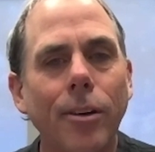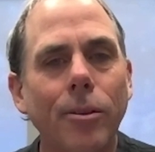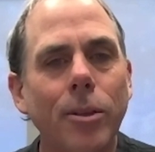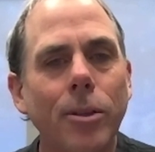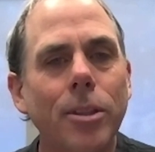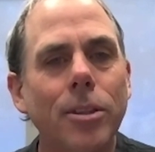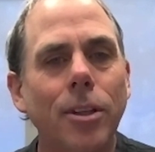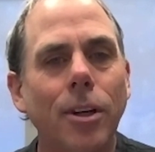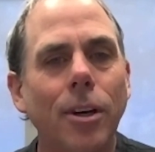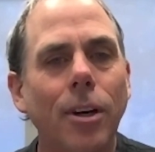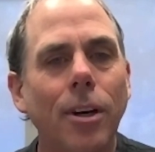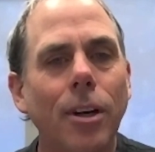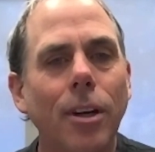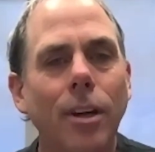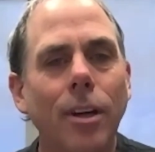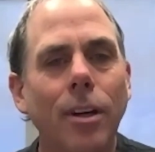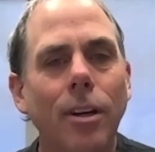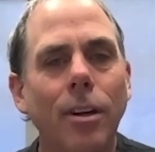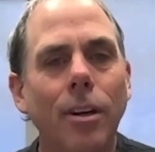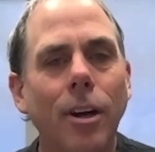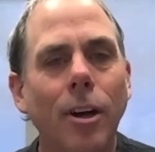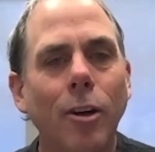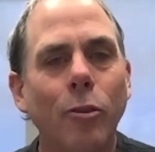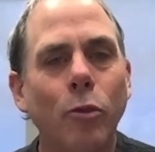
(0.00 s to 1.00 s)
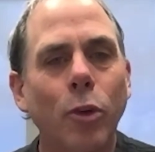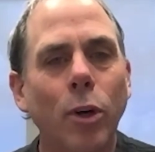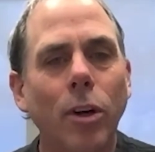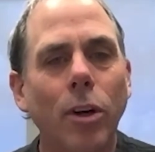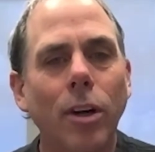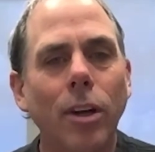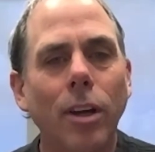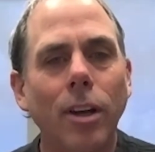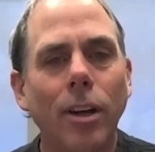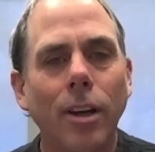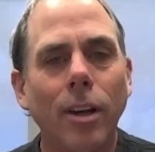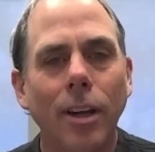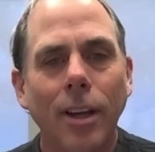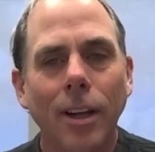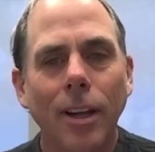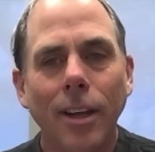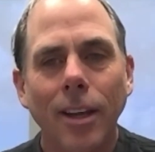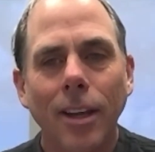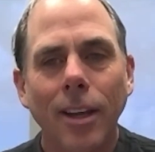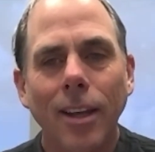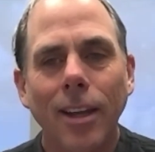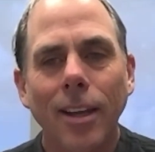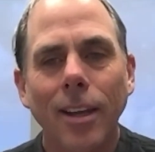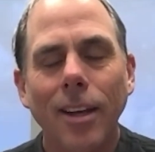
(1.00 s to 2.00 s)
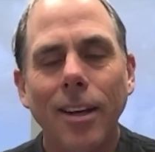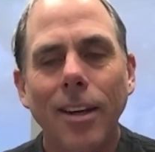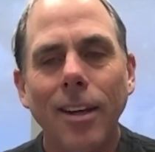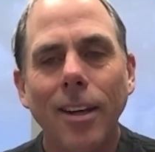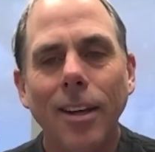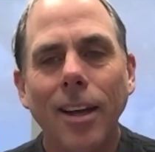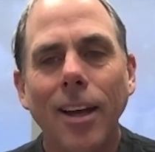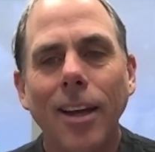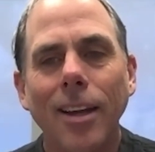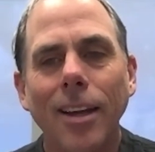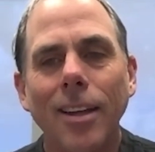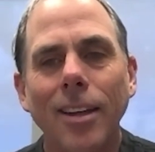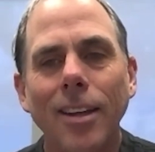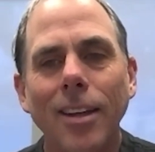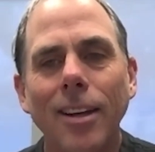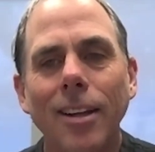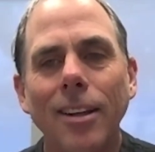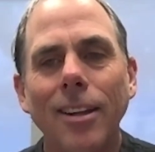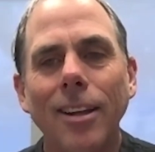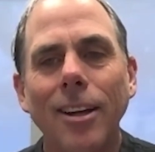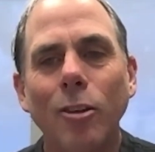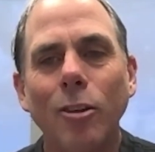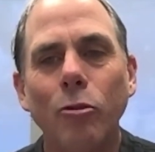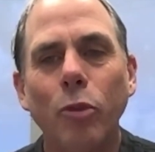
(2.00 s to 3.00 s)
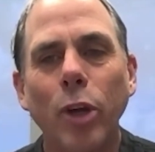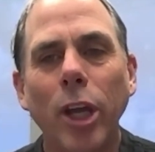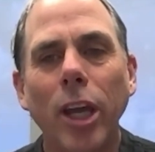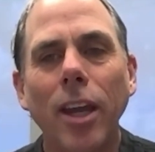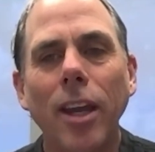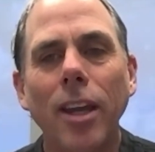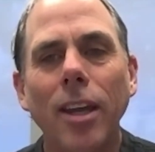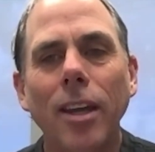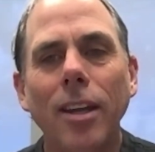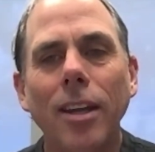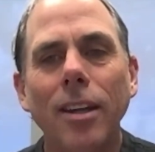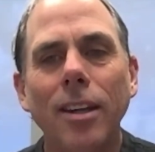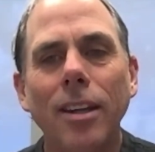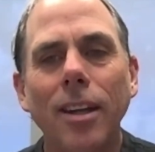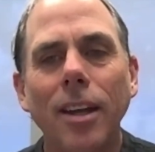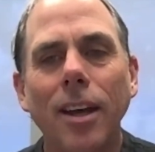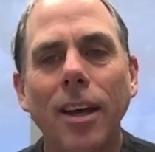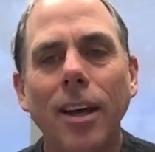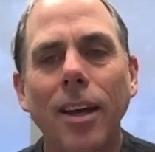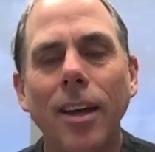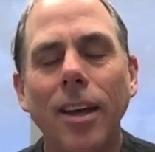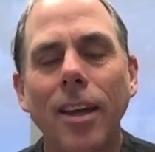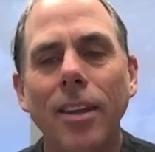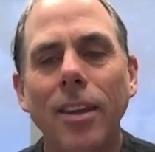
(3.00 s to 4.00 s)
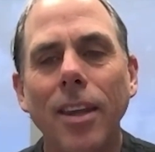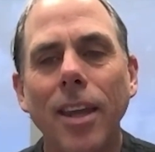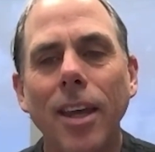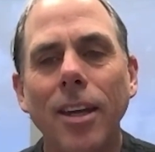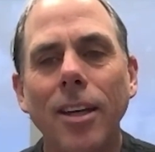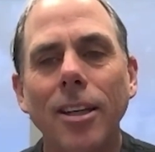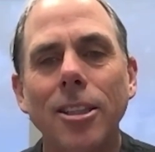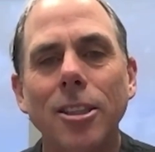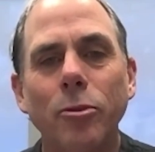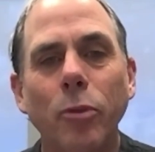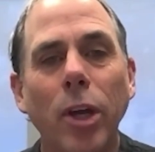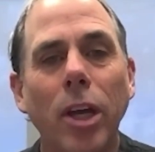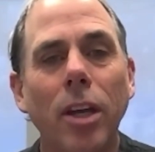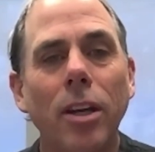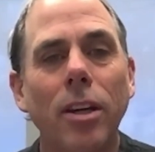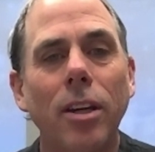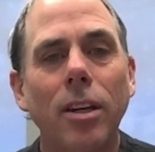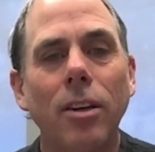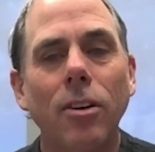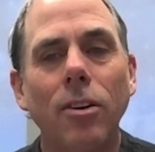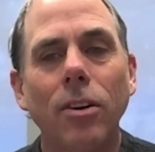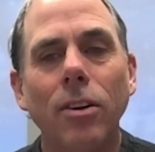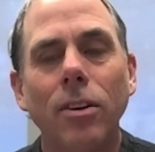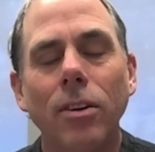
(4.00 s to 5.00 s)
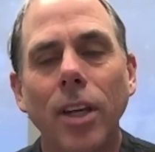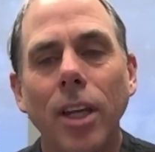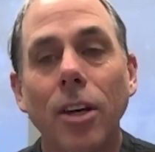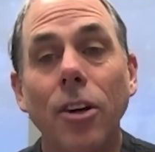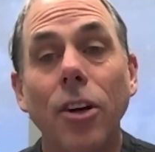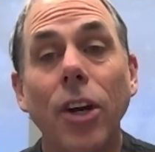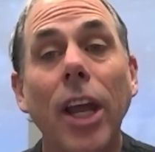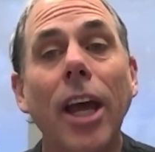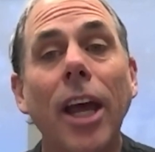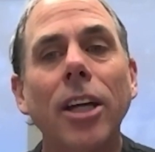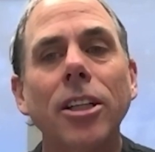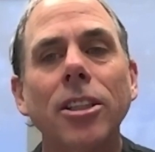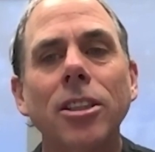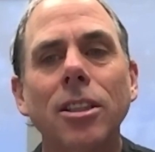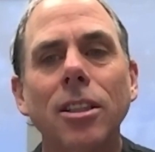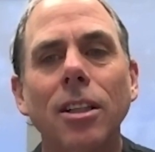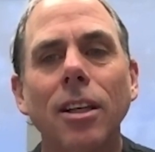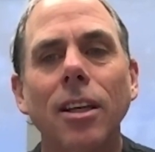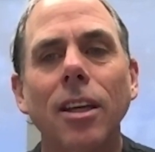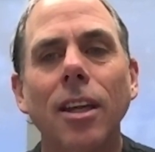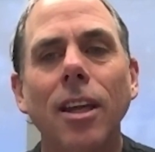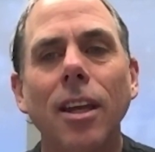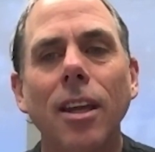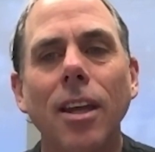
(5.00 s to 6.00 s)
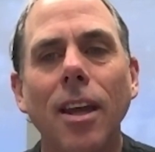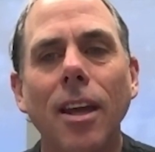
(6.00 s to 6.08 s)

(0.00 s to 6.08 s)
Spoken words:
We started in Grand Prairie in a little bay and then expanded internationally.